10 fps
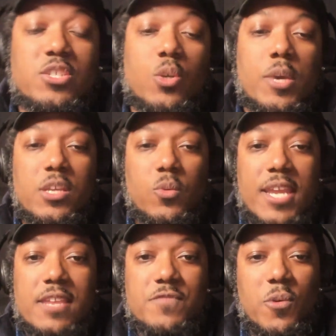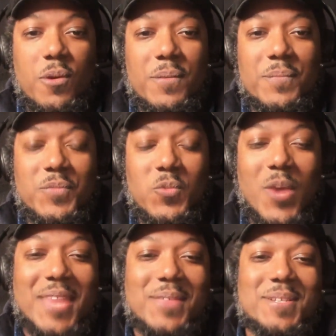what are you waiting for?
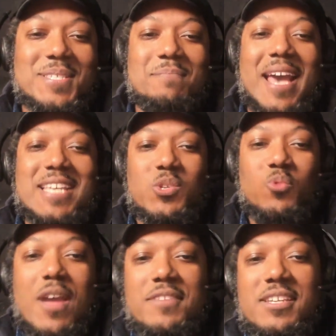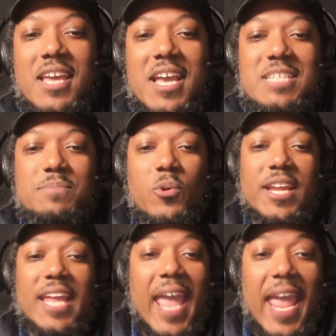Whether it's mastering Revit,
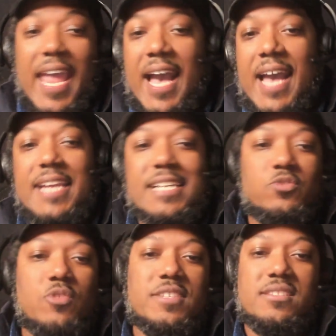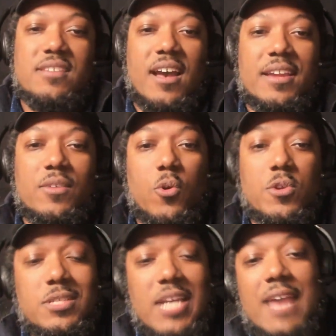exploring AI-driven design, or
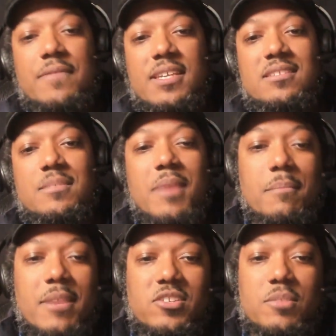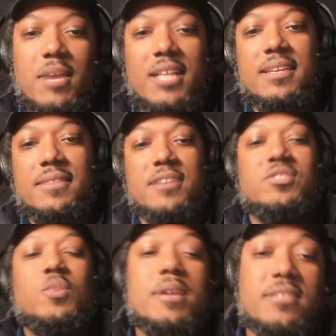diving into parametric modeling,
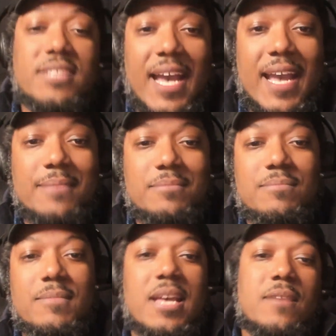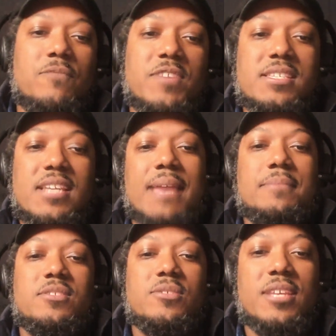there's no better time. Visit
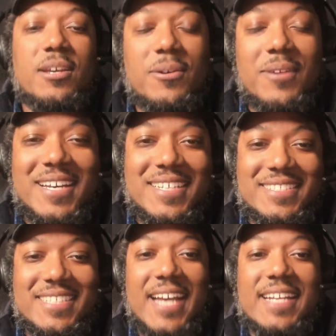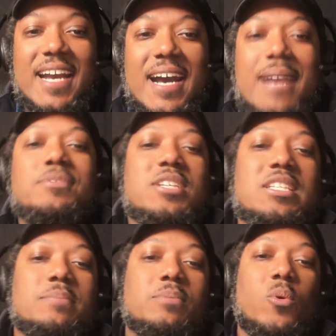iamstudio.com to
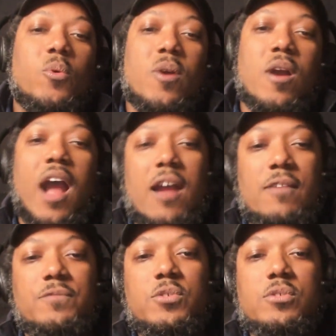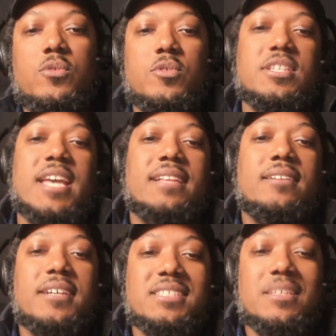explore our full course
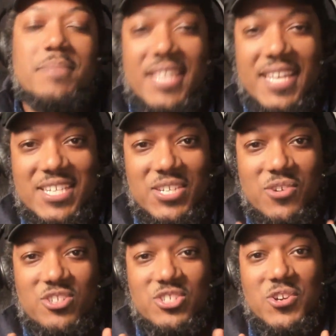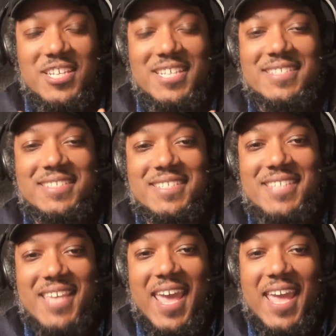catalog to begin your journey
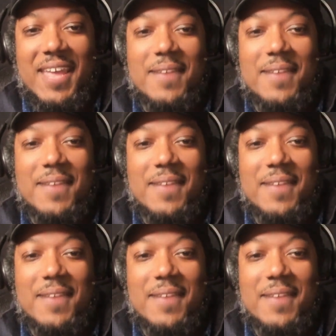today.